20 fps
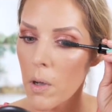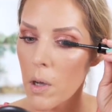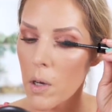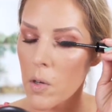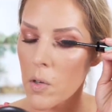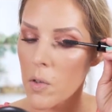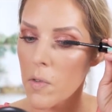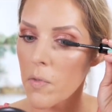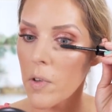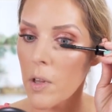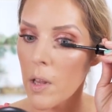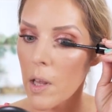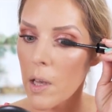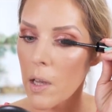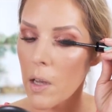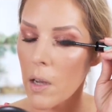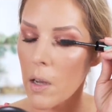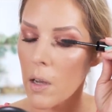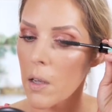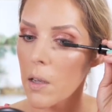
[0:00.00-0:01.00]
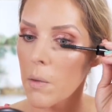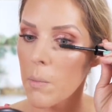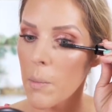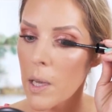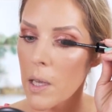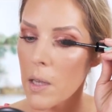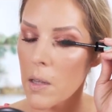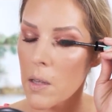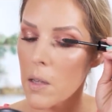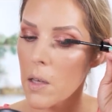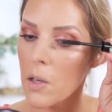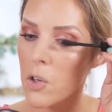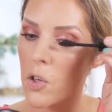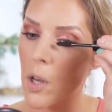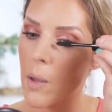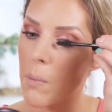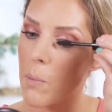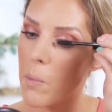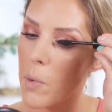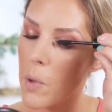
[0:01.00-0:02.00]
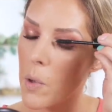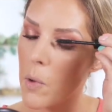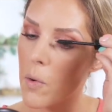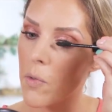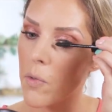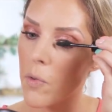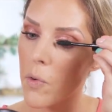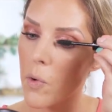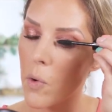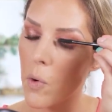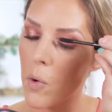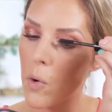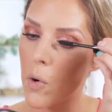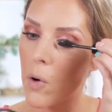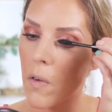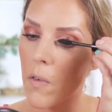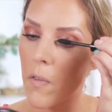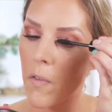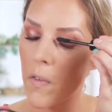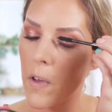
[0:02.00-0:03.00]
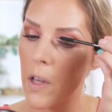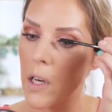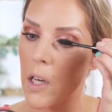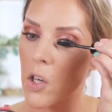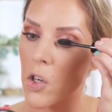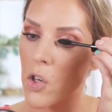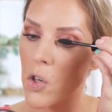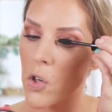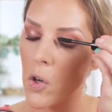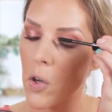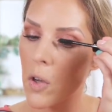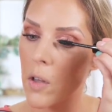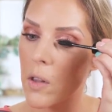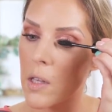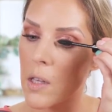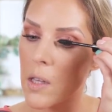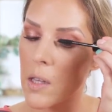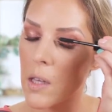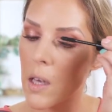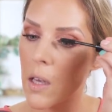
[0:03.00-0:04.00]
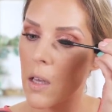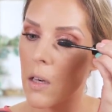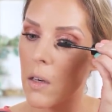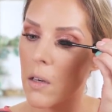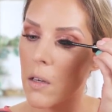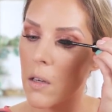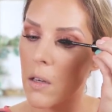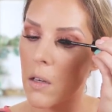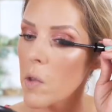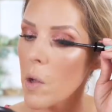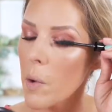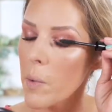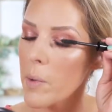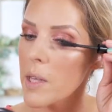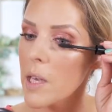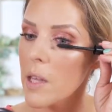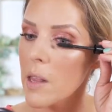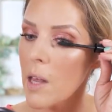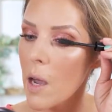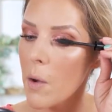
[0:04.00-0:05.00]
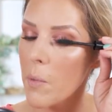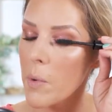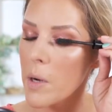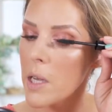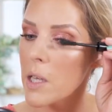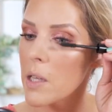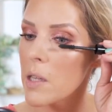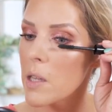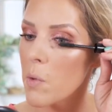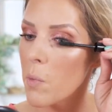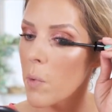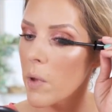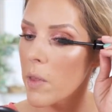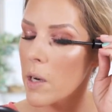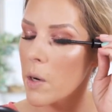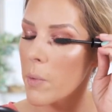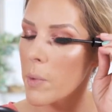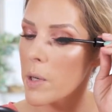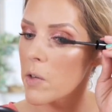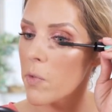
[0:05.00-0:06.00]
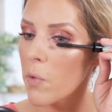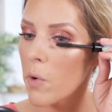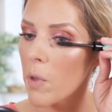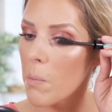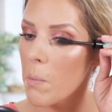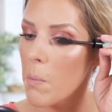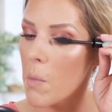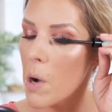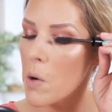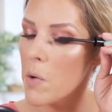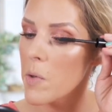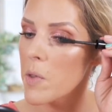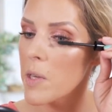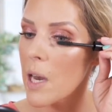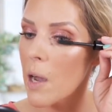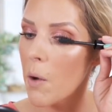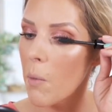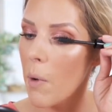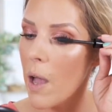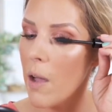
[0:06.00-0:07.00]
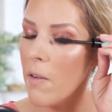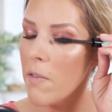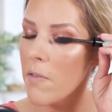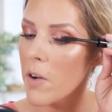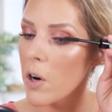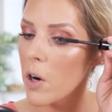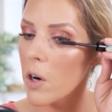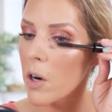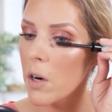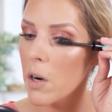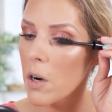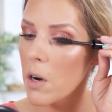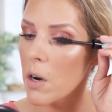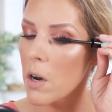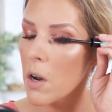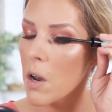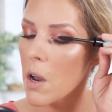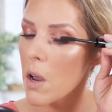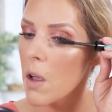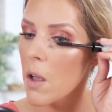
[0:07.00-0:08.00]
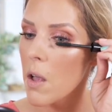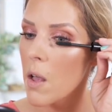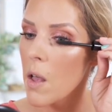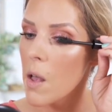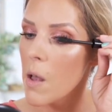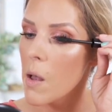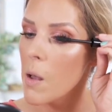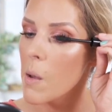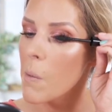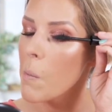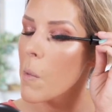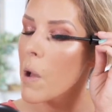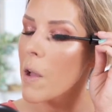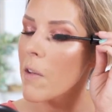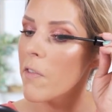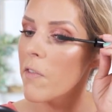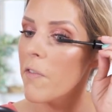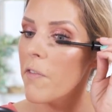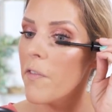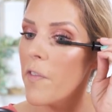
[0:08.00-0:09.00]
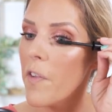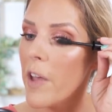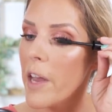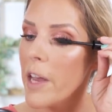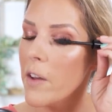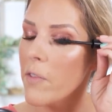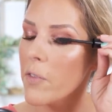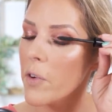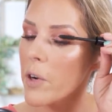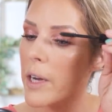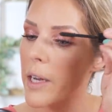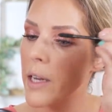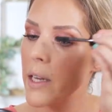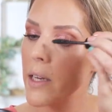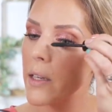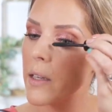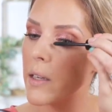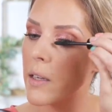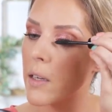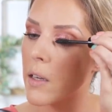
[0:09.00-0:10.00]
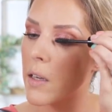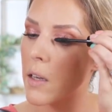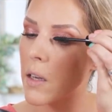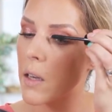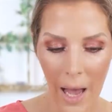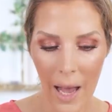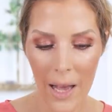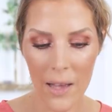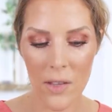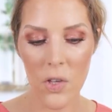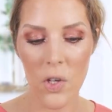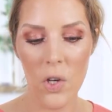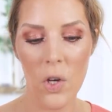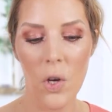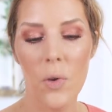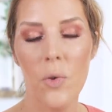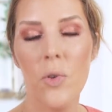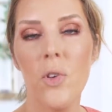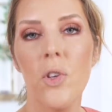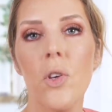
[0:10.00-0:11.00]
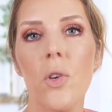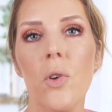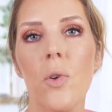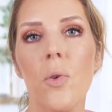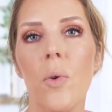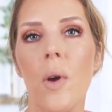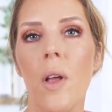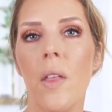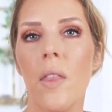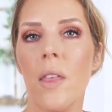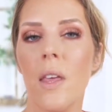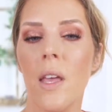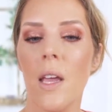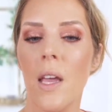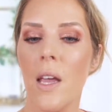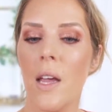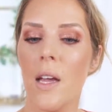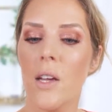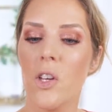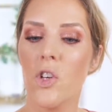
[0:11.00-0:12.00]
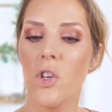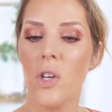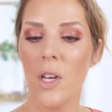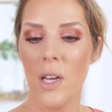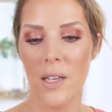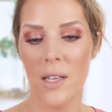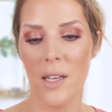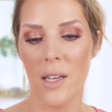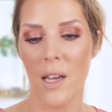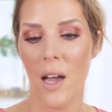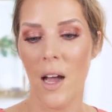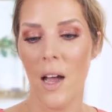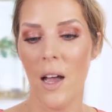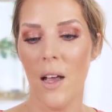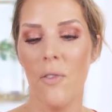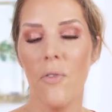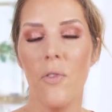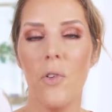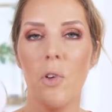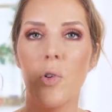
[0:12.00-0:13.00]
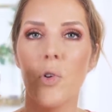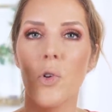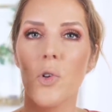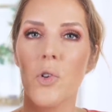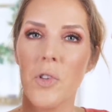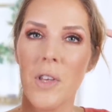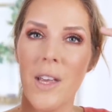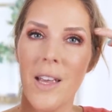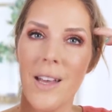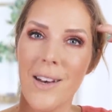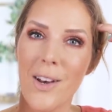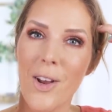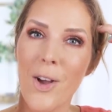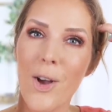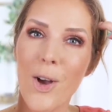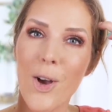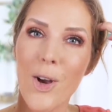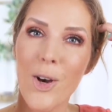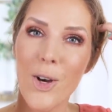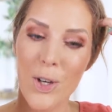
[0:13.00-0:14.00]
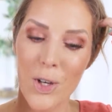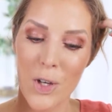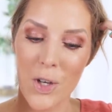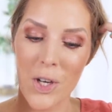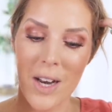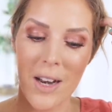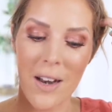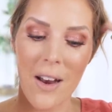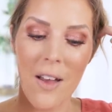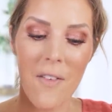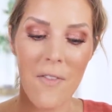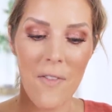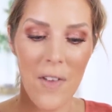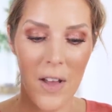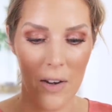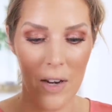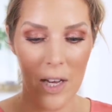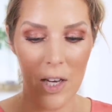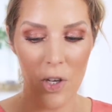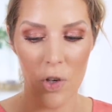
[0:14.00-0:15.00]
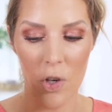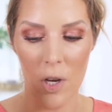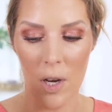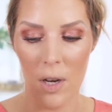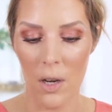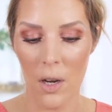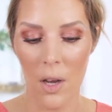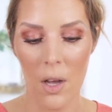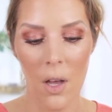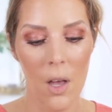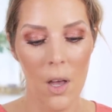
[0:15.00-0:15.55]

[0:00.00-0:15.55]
I just feel like it makes such a beautiful finish on the skin. So I would say that one is the one that I reach for the most. However, my favorite has to go to the Chantecaille Future Skin Cushion Foundation.